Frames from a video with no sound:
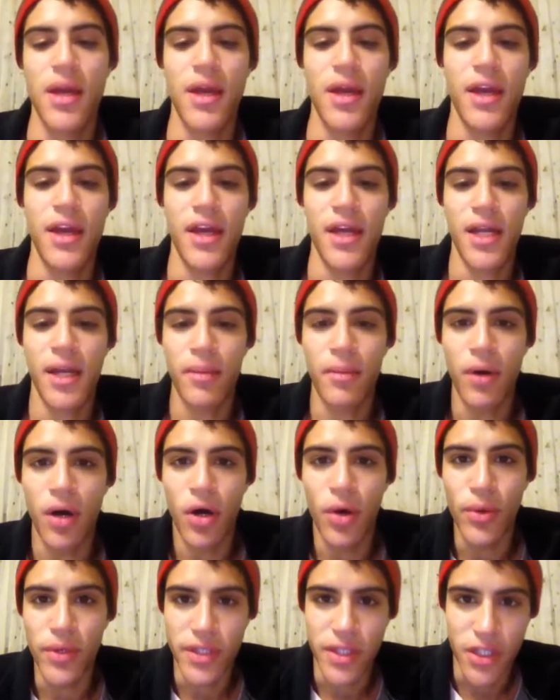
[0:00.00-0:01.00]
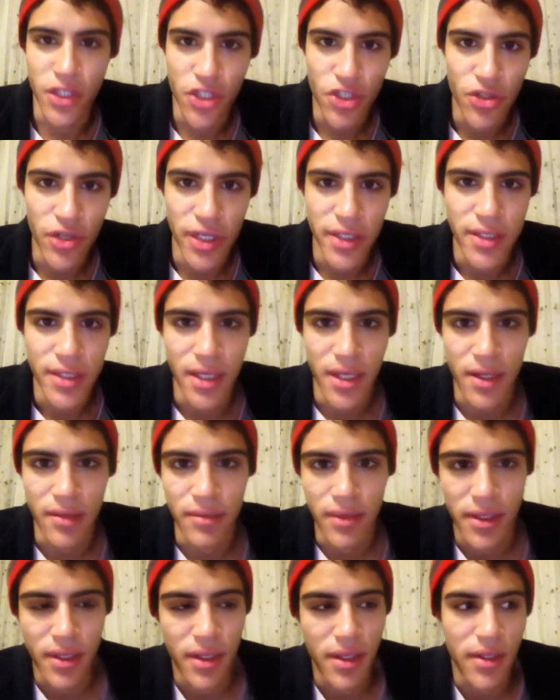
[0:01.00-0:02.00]
and I'm always going to stress that
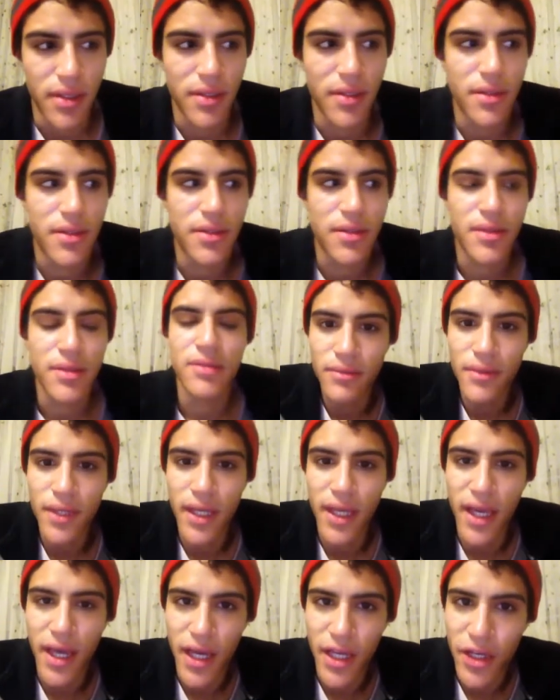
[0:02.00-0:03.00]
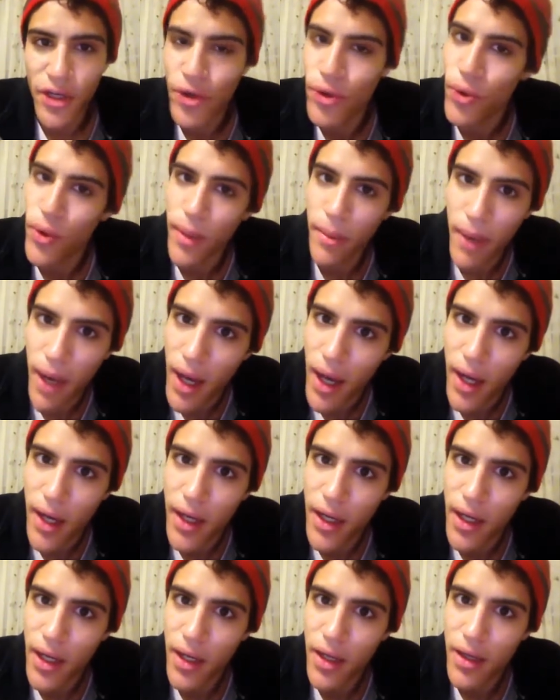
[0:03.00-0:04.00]
because, again, who am
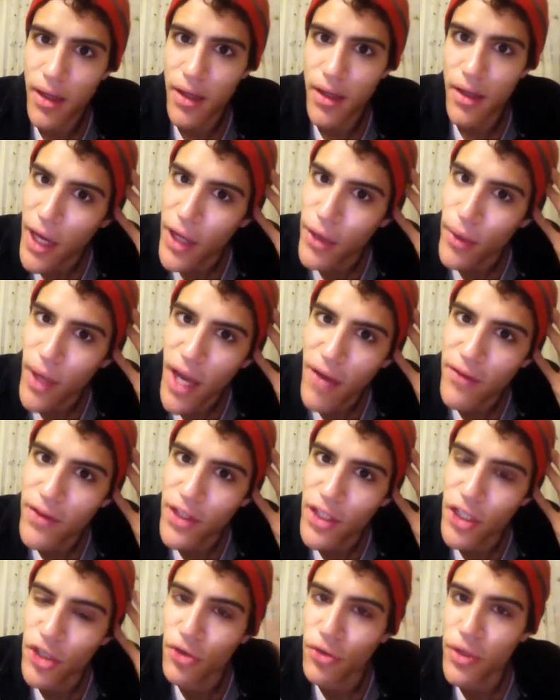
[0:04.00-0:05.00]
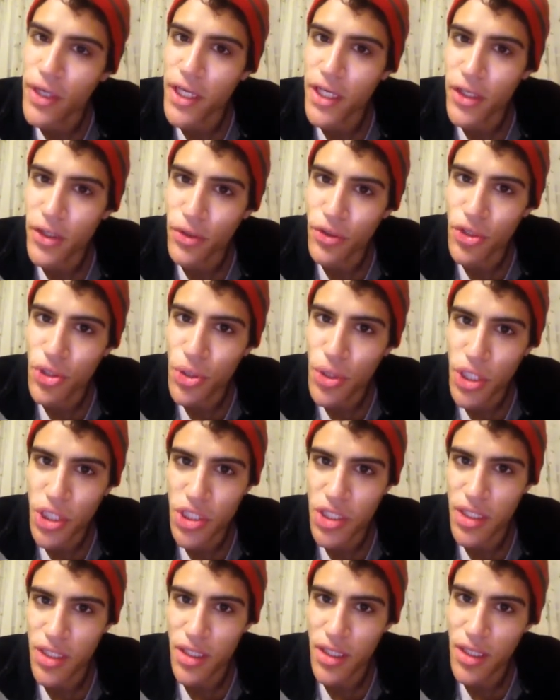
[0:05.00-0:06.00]
I? I don't have a degree in
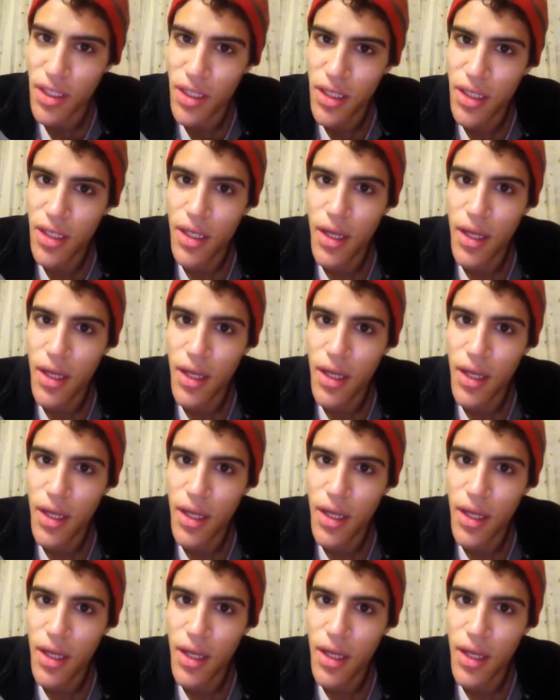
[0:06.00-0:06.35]
nutrition.